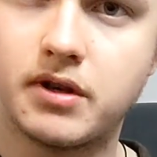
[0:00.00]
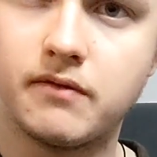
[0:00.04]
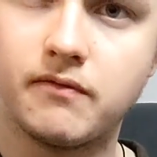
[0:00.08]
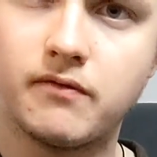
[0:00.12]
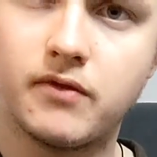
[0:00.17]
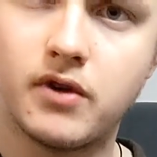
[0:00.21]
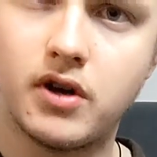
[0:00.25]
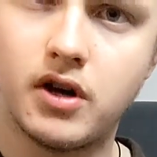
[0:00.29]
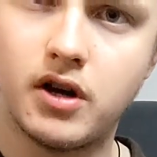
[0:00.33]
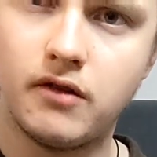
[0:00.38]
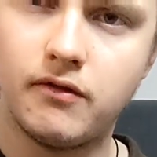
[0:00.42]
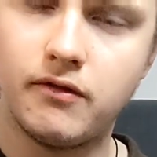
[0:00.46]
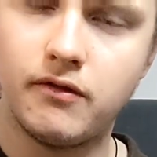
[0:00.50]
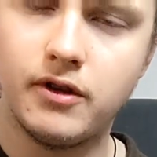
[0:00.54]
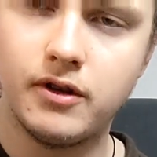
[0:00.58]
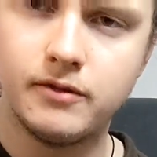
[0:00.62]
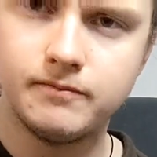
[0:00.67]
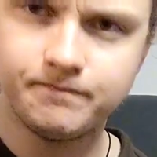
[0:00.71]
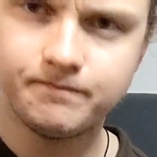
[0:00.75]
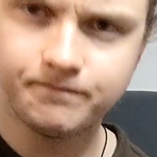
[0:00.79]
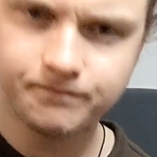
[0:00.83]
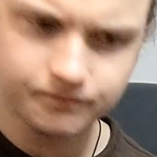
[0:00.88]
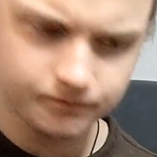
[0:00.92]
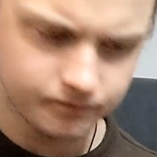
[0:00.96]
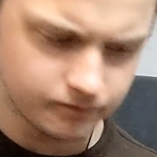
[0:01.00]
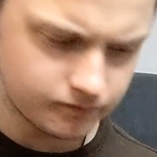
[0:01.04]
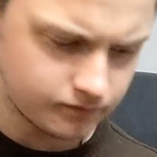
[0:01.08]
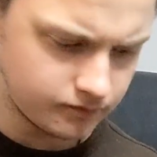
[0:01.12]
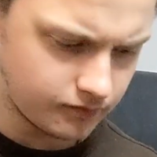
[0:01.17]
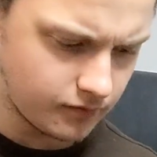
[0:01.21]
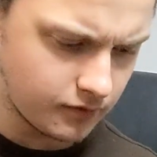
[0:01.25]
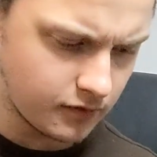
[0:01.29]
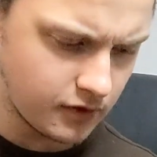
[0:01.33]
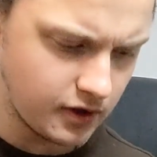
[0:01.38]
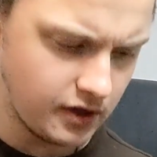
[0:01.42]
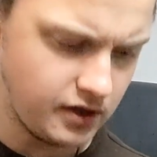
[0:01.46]
involved.
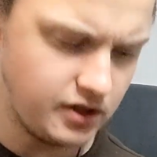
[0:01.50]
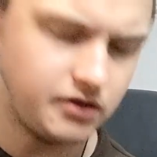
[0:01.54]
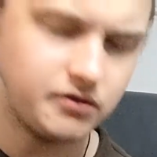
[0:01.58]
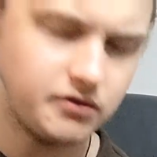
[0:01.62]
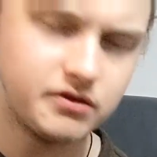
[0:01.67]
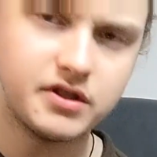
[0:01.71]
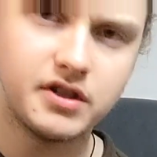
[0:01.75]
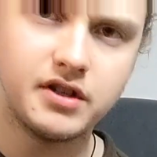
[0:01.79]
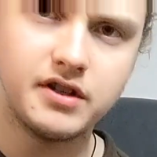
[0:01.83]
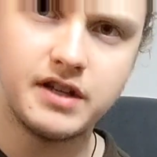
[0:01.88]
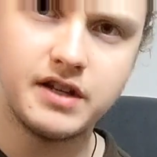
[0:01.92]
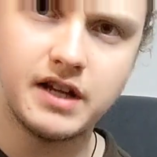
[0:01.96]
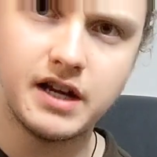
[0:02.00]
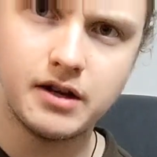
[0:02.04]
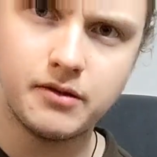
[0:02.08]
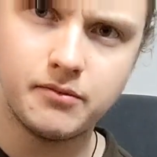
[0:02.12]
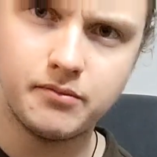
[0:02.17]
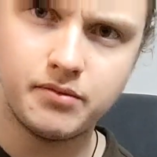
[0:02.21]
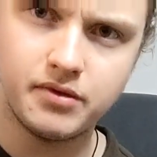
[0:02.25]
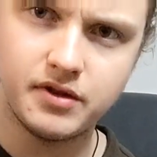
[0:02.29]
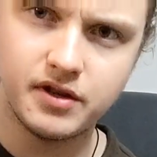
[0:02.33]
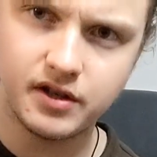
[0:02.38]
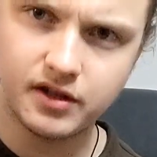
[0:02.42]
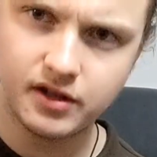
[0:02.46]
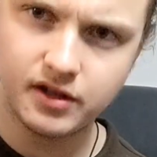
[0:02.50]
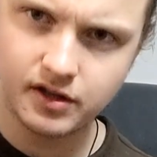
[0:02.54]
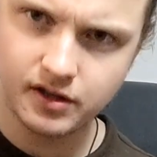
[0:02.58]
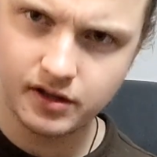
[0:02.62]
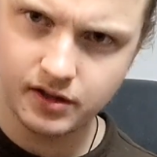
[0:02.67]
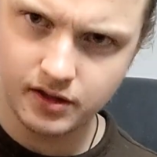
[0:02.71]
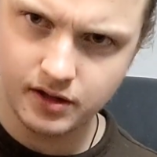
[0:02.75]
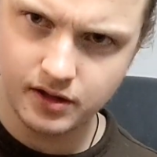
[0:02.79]
So it's a down pick.